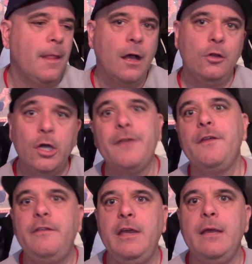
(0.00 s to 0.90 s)
look at the
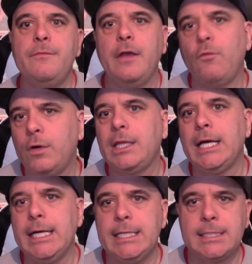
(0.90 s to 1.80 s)
teams and
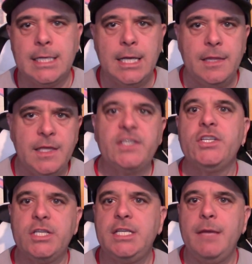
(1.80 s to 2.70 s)
realize this is
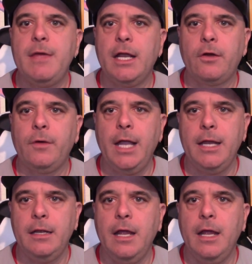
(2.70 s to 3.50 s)
the team that it created.